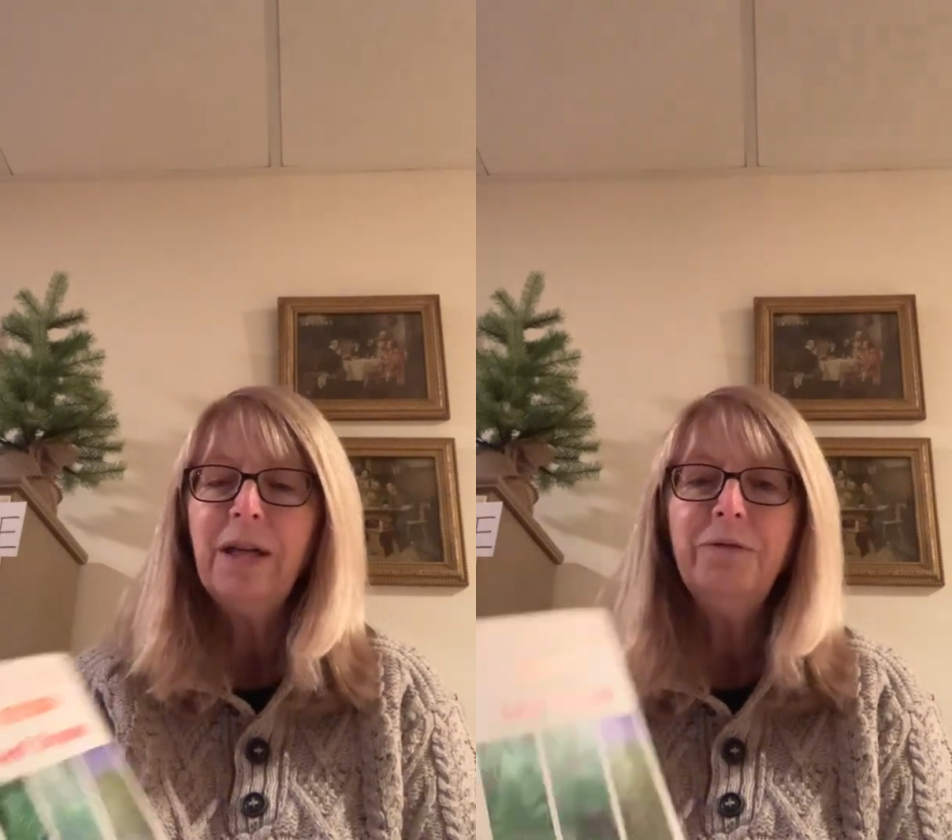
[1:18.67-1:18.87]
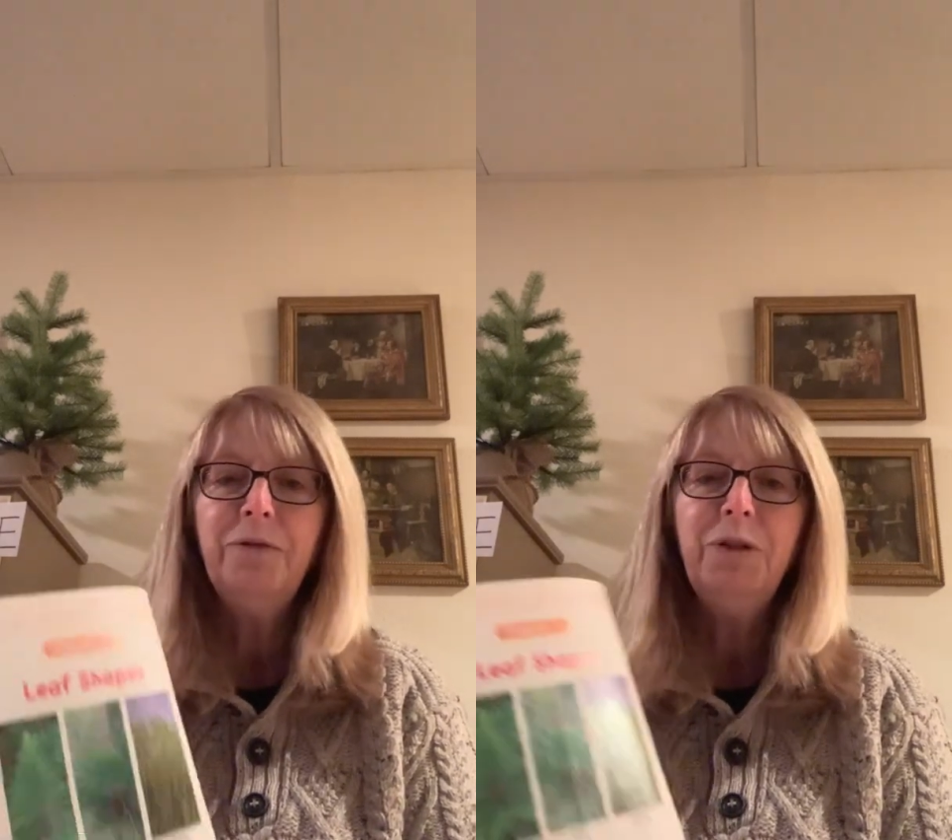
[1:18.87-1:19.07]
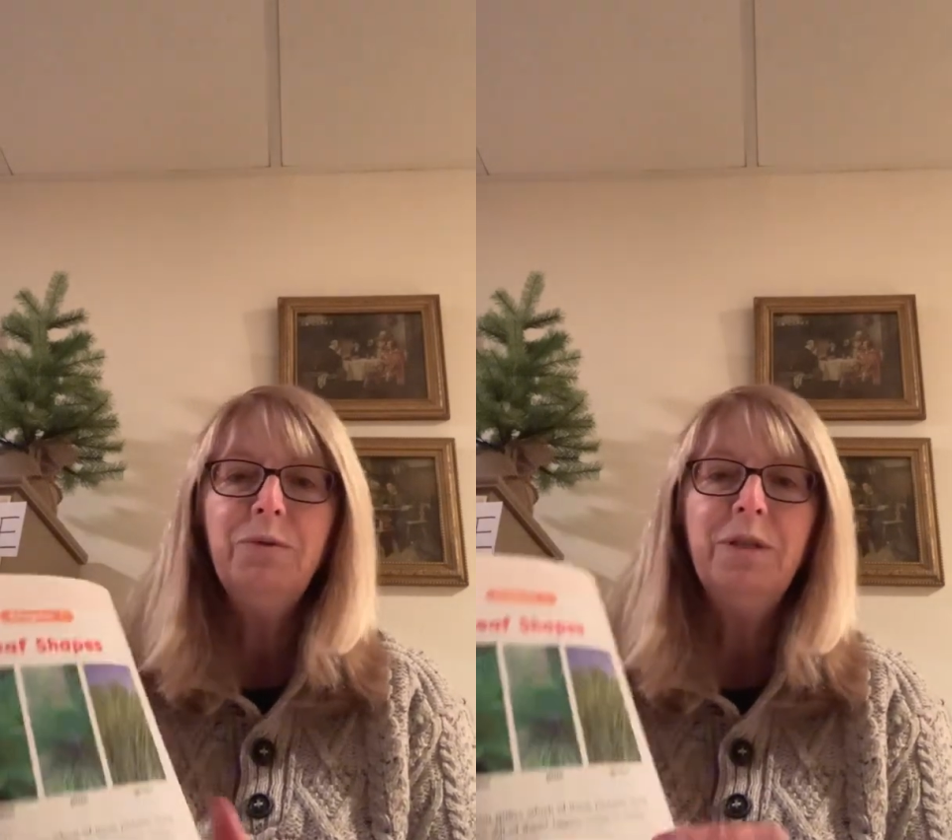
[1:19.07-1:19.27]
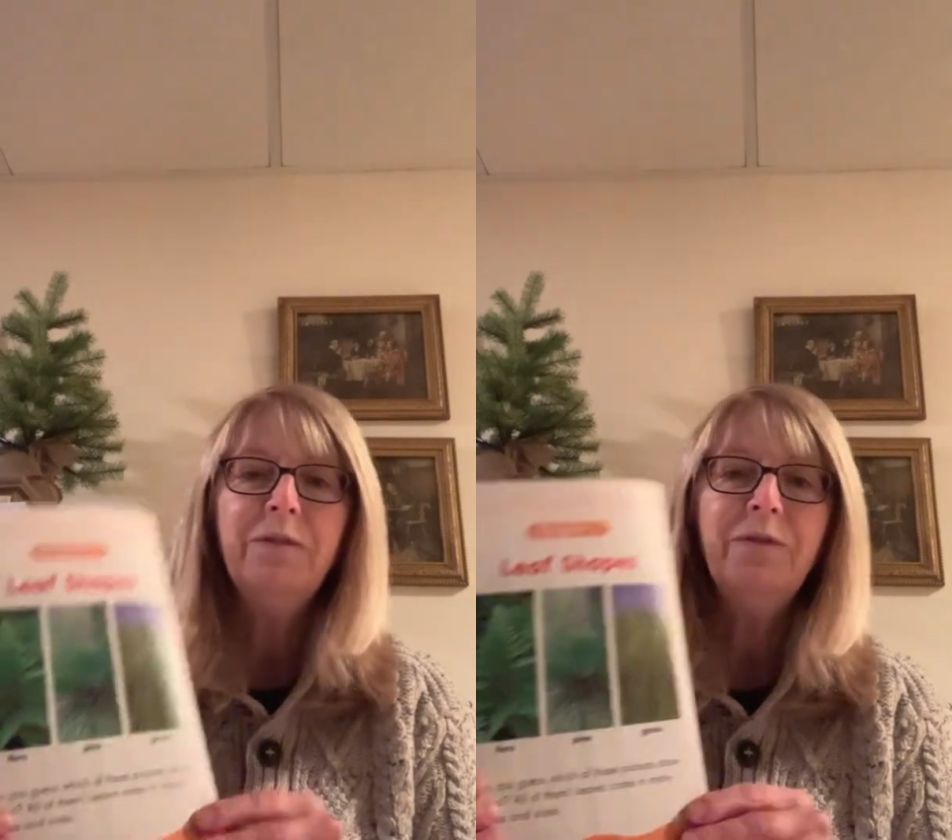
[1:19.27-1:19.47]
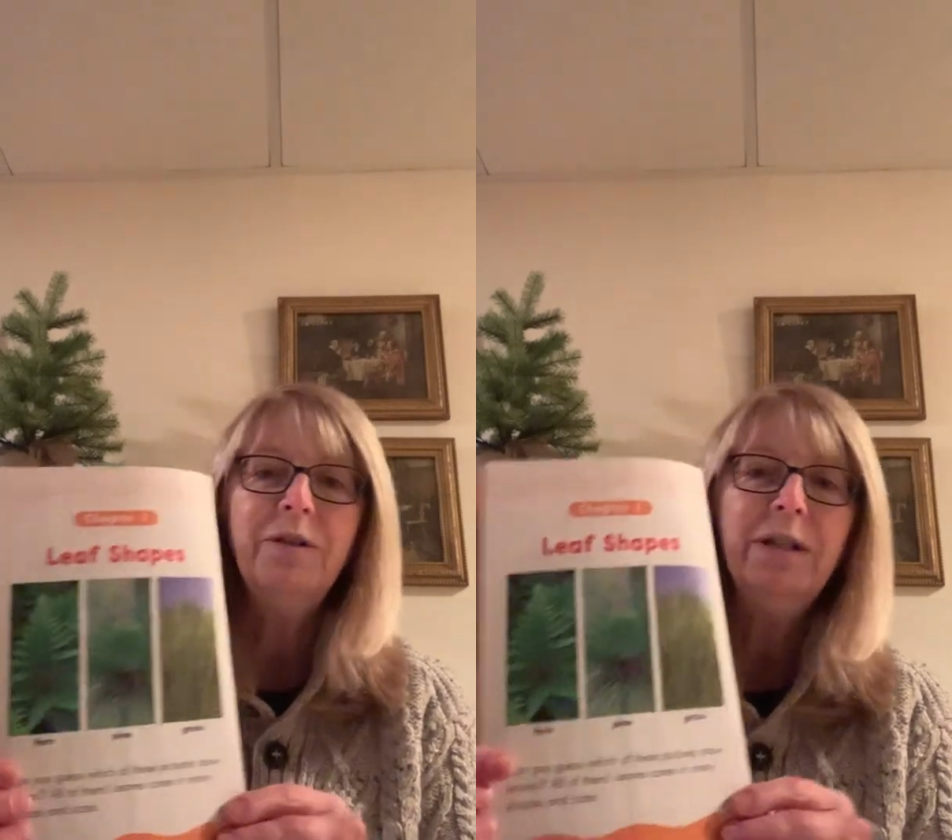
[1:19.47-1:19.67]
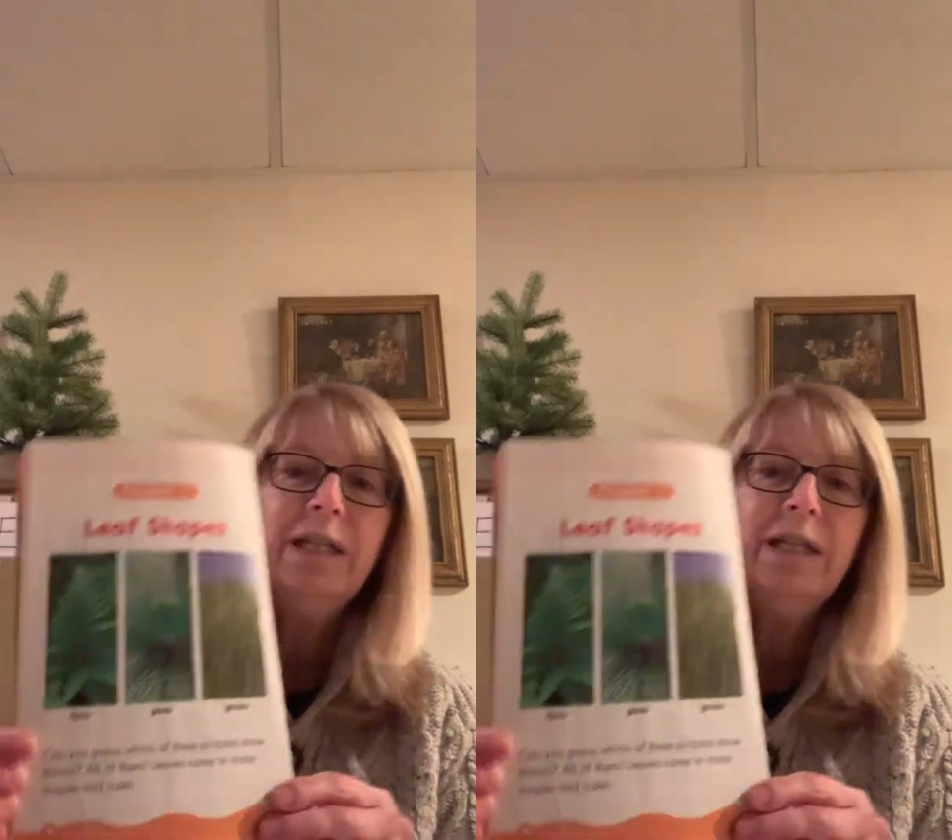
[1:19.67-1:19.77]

a few different